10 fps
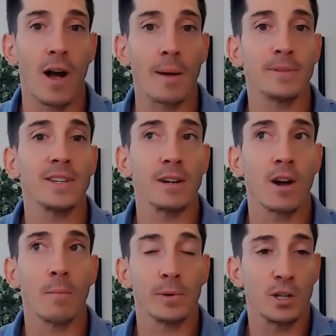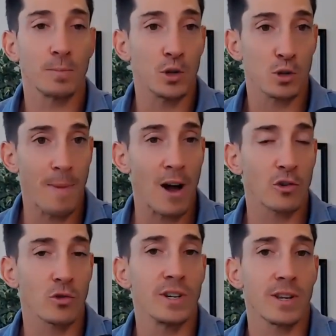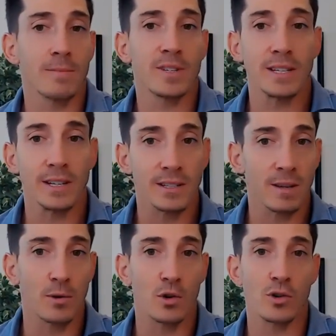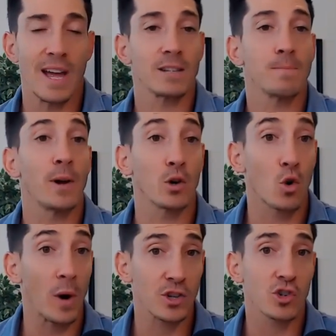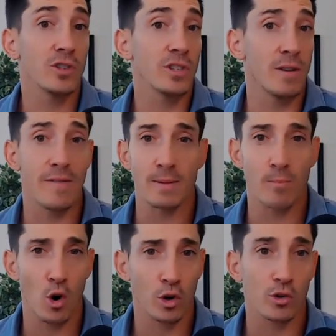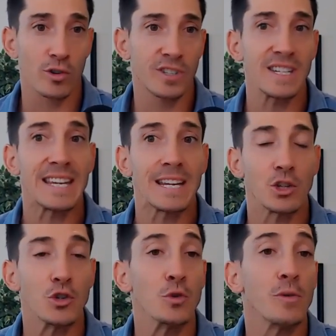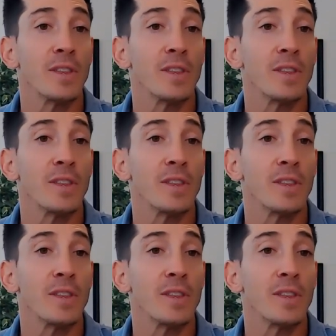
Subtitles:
I'm seeing companies push boundaries. I'm seeing exhibitors ask better questions and event marketers seeking to do